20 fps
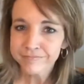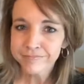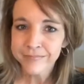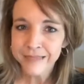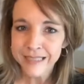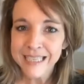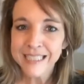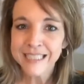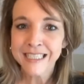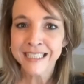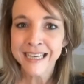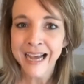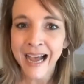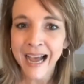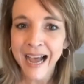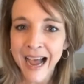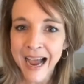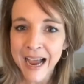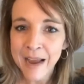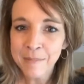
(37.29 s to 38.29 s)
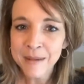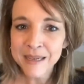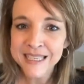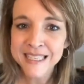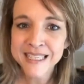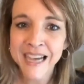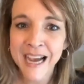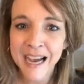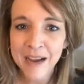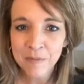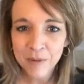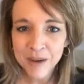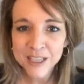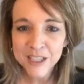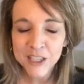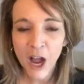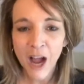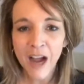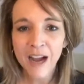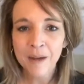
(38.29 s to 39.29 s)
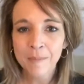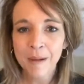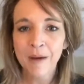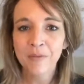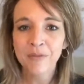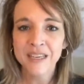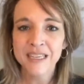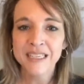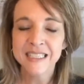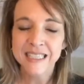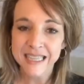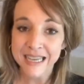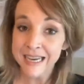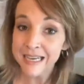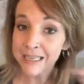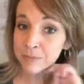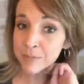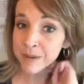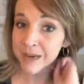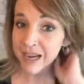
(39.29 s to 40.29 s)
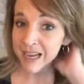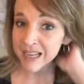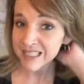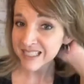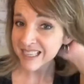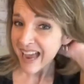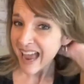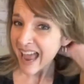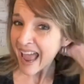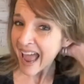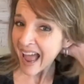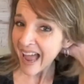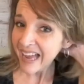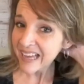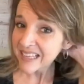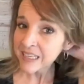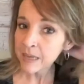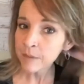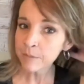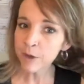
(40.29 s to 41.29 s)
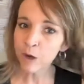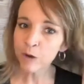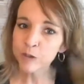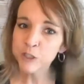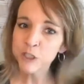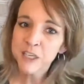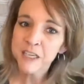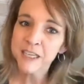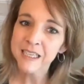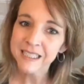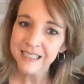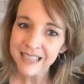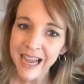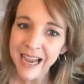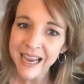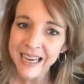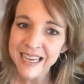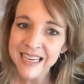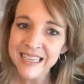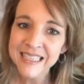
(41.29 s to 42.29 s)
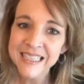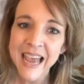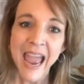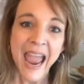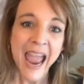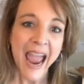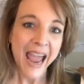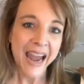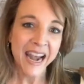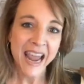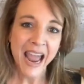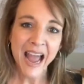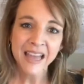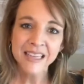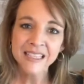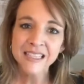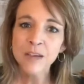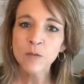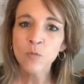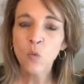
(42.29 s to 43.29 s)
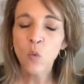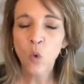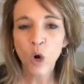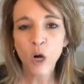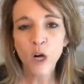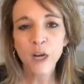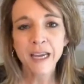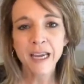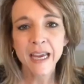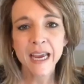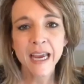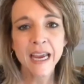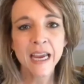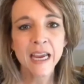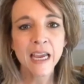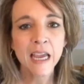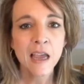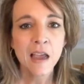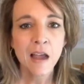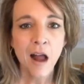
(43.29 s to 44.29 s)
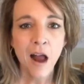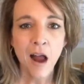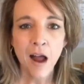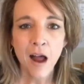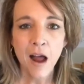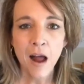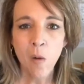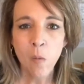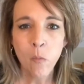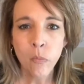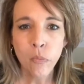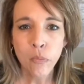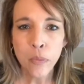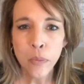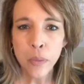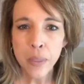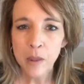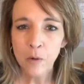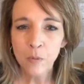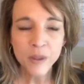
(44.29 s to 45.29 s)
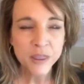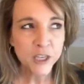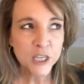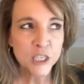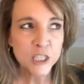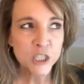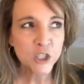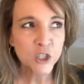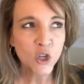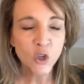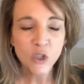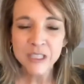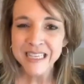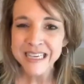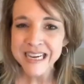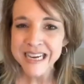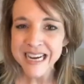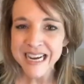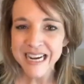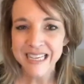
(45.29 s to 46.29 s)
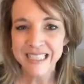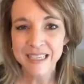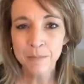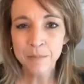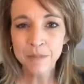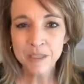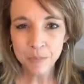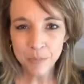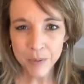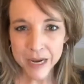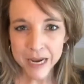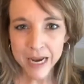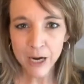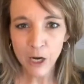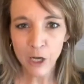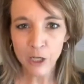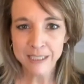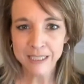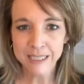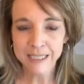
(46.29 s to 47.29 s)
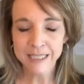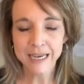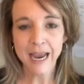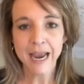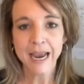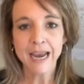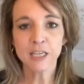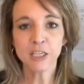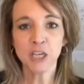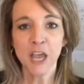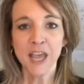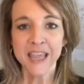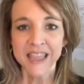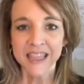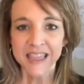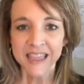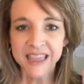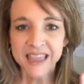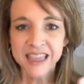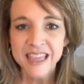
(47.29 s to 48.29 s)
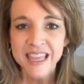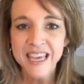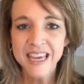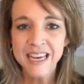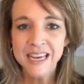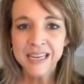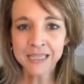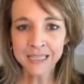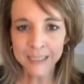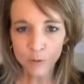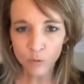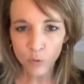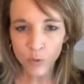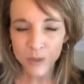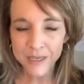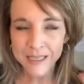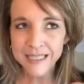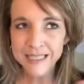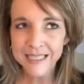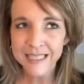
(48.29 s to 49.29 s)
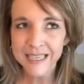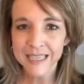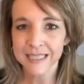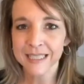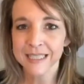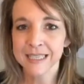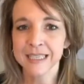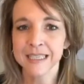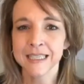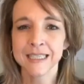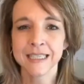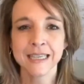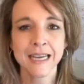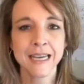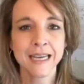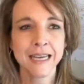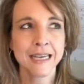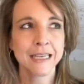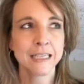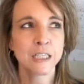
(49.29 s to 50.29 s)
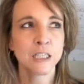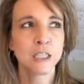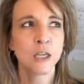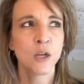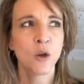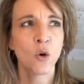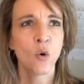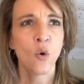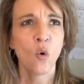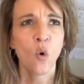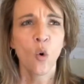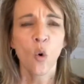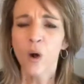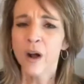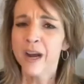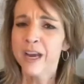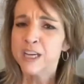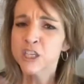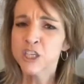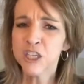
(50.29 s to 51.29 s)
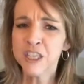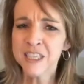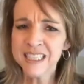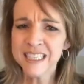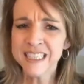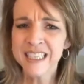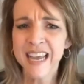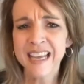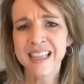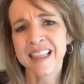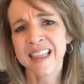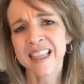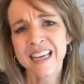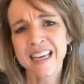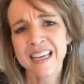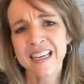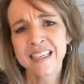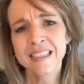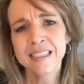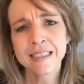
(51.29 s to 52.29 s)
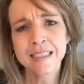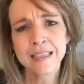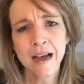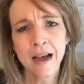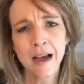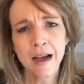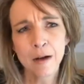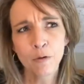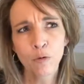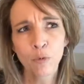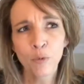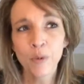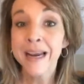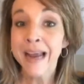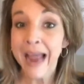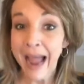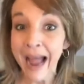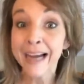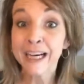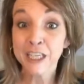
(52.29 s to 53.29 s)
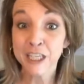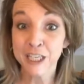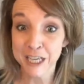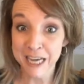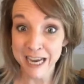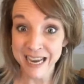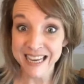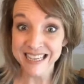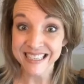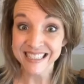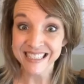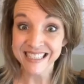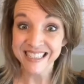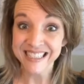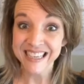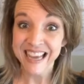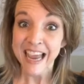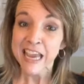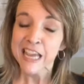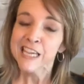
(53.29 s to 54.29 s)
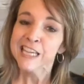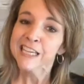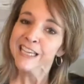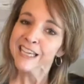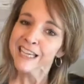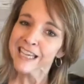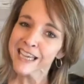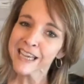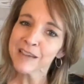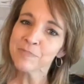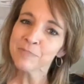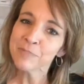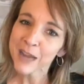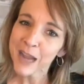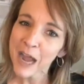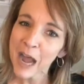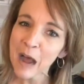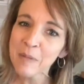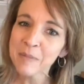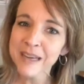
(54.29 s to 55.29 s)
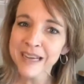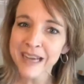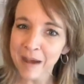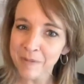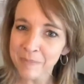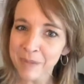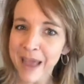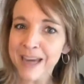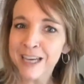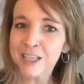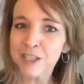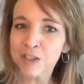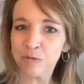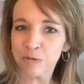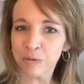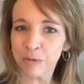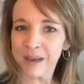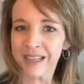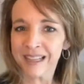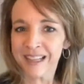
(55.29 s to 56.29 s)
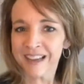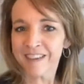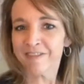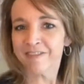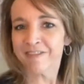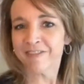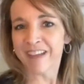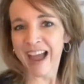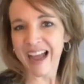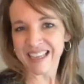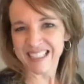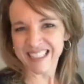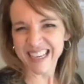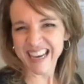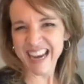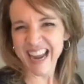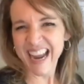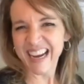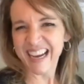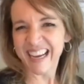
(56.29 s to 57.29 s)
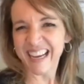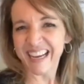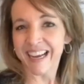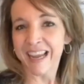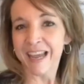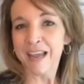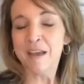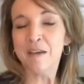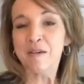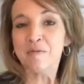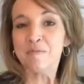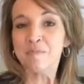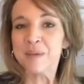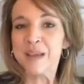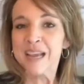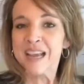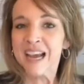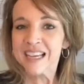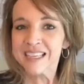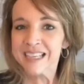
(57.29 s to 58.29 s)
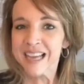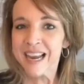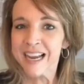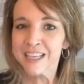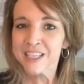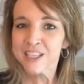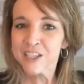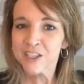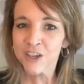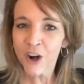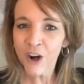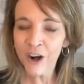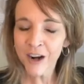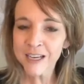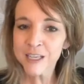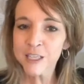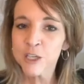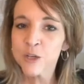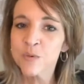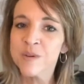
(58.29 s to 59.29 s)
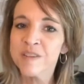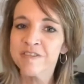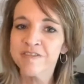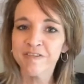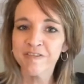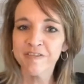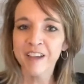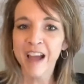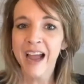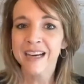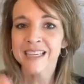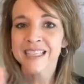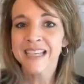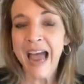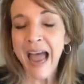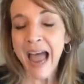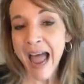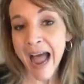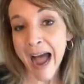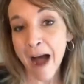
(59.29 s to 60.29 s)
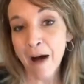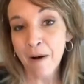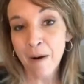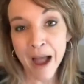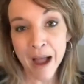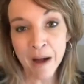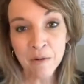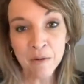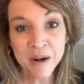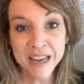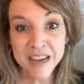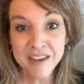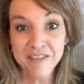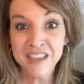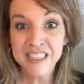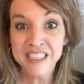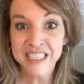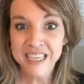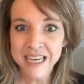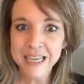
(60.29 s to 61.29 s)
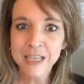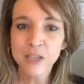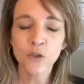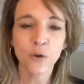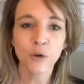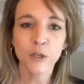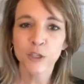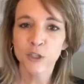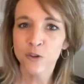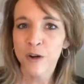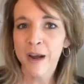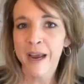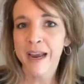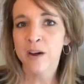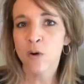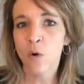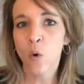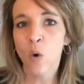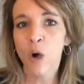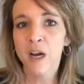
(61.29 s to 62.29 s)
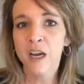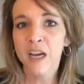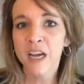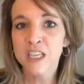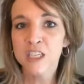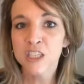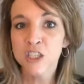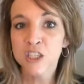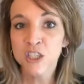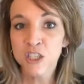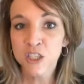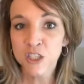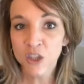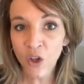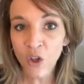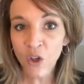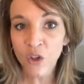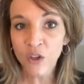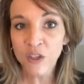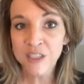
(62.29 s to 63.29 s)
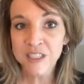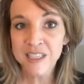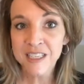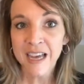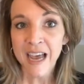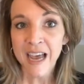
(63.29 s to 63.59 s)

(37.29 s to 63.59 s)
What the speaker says: it's time we talk about these things, because as I'm coaching clients and as I'm working with consulting and as I'm speaking on stage, these resistances, or I should say these reactions, keep coming up. And it's really fascinating because it had started to affect how I would even teach or train or consult